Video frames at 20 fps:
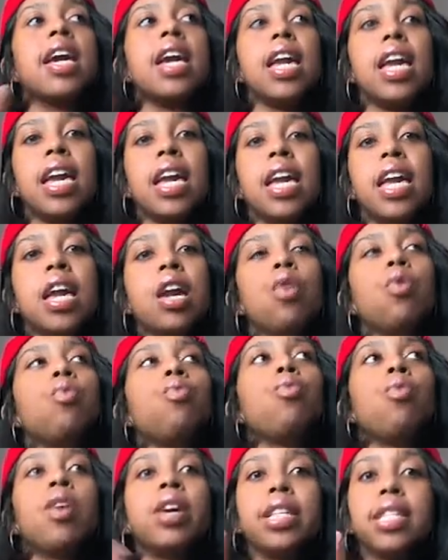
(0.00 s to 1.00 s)
And
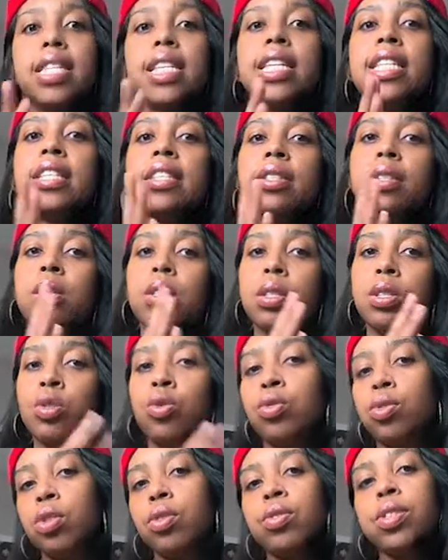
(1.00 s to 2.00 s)
once he's,
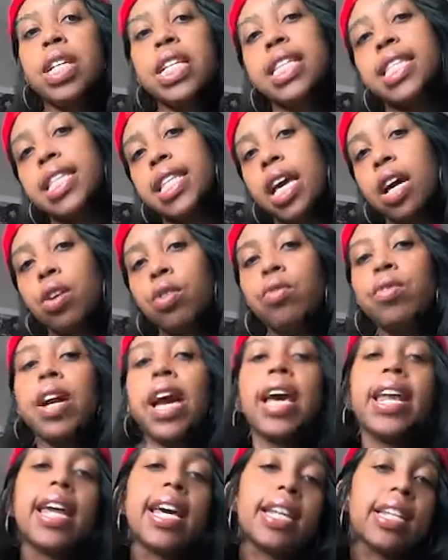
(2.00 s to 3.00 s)
the settled,
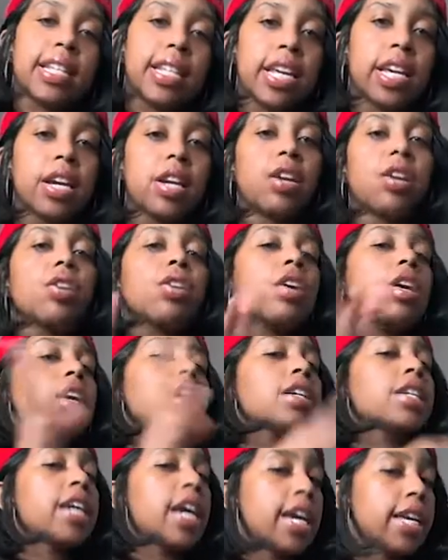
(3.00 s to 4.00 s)
got out of there,
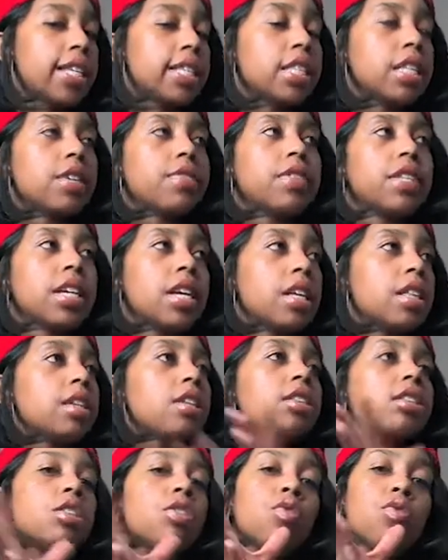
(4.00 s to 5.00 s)
got himself together,
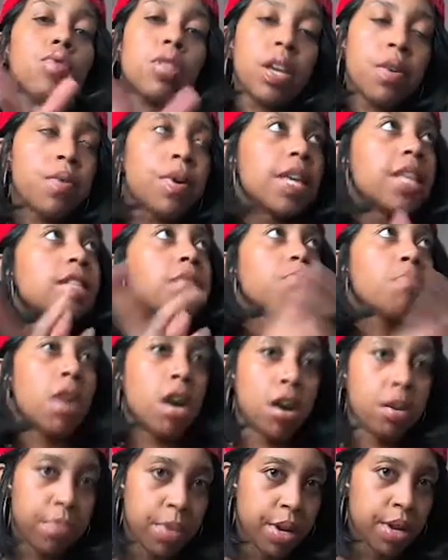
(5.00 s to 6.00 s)
because he's gonna live with his
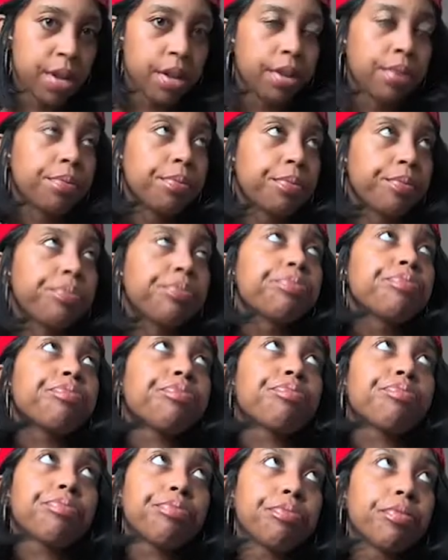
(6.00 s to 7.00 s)
mama.
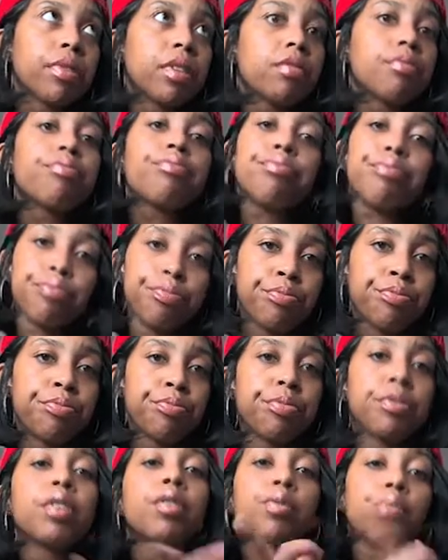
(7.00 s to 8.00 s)

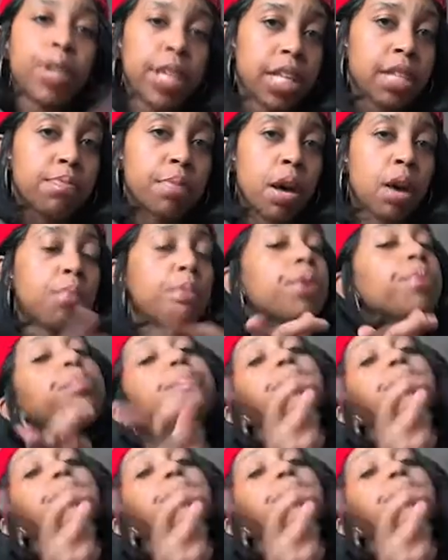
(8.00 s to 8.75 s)
With his mama.